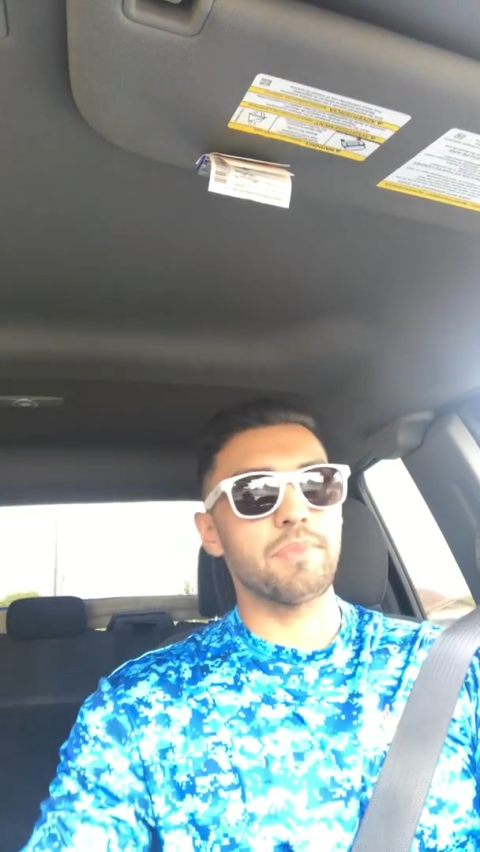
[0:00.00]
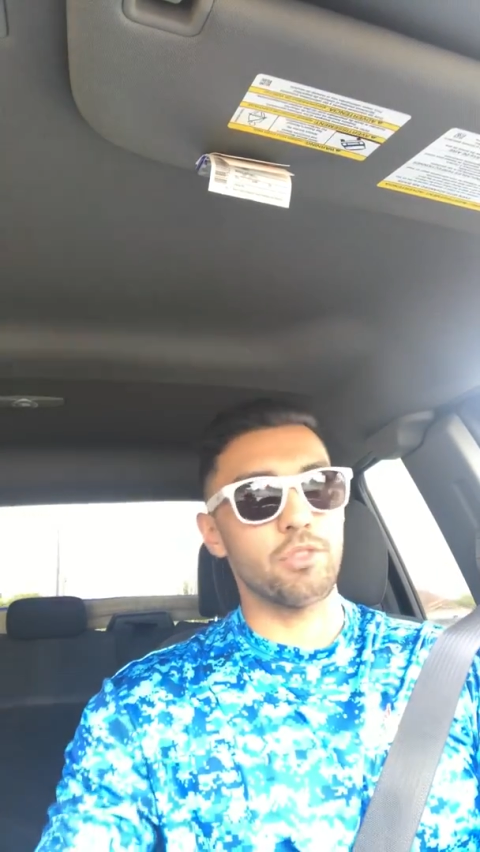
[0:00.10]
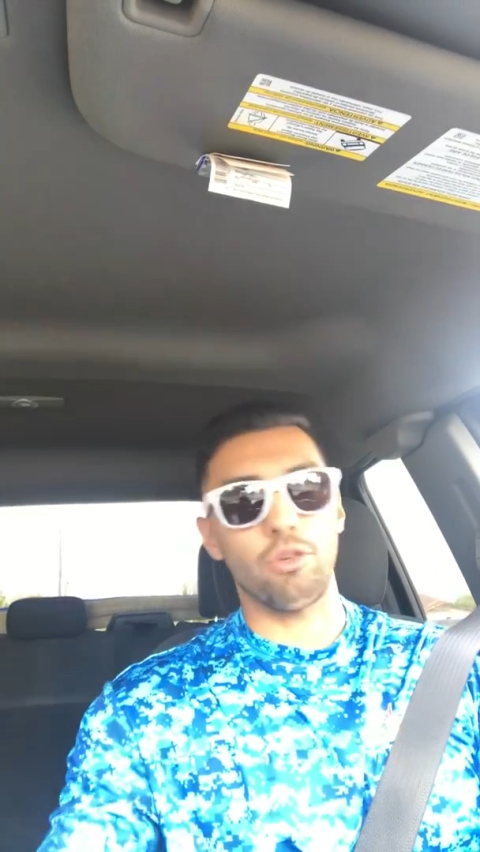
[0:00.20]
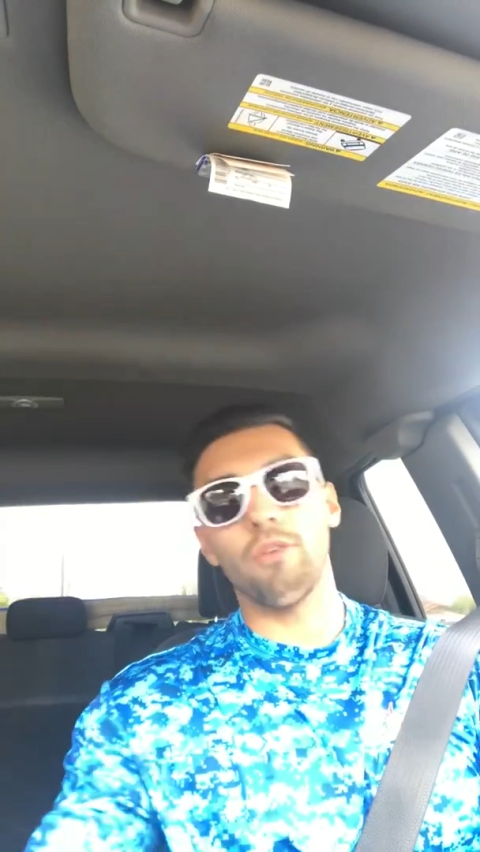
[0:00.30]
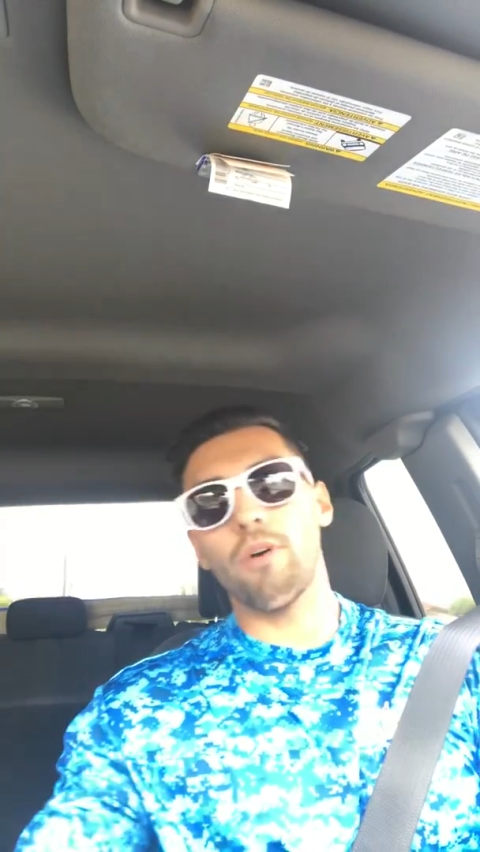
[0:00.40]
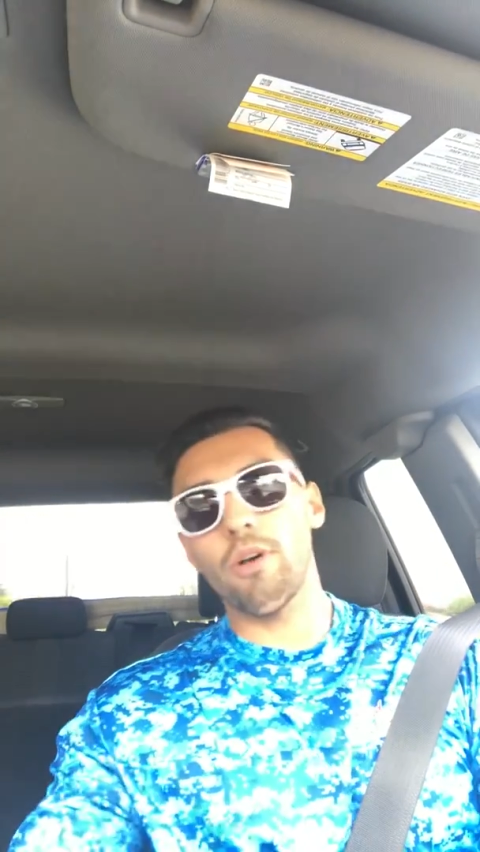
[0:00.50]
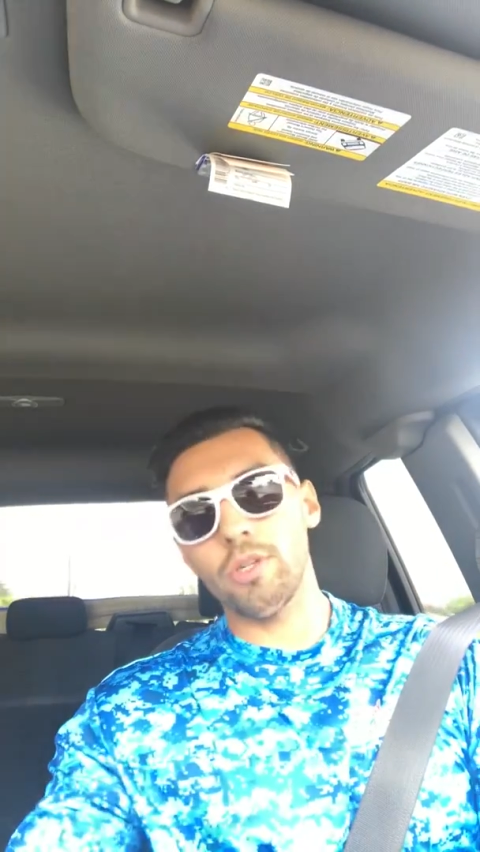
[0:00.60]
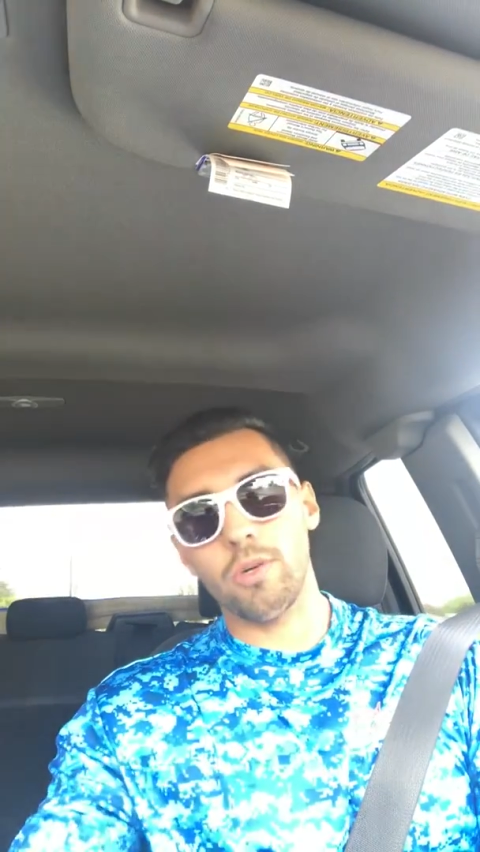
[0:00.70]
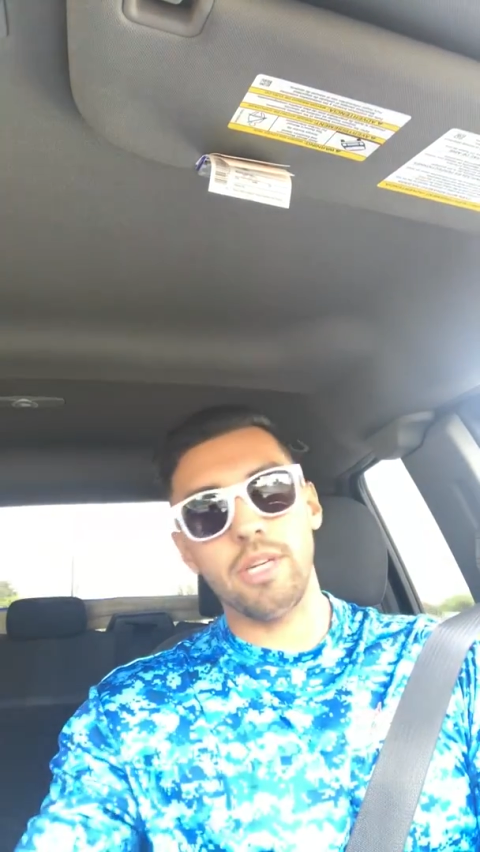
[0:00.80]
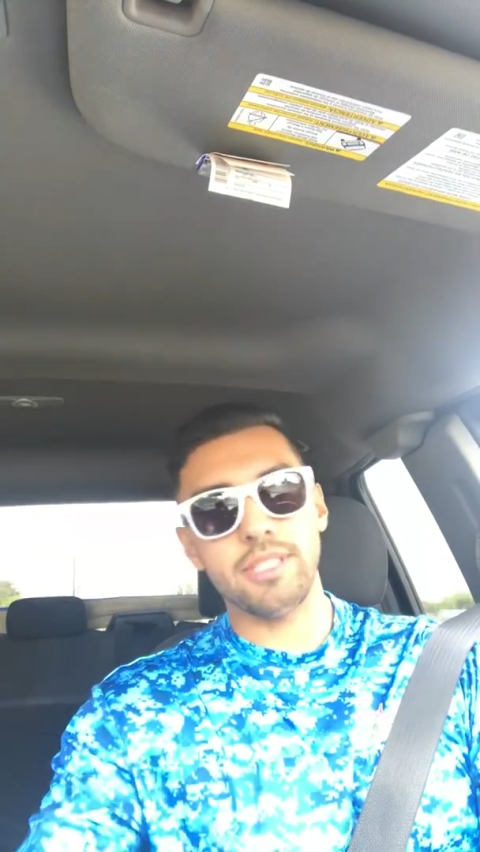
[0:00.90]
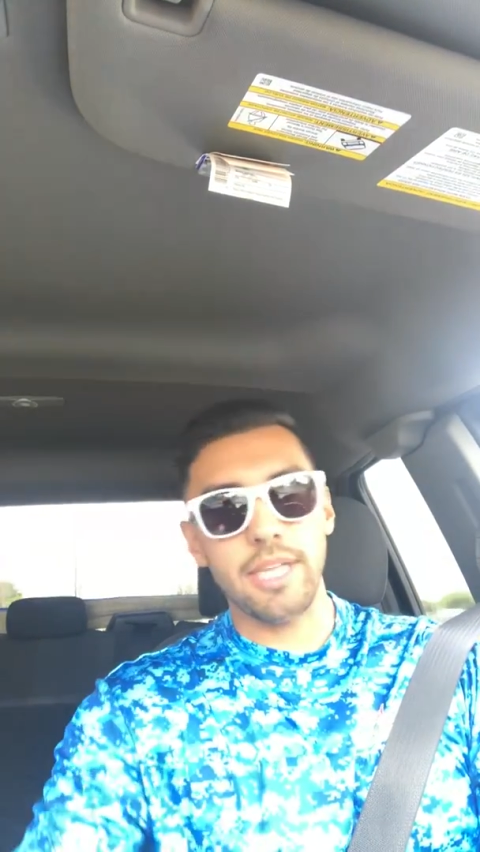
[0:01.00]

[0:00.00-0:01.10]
Drove all across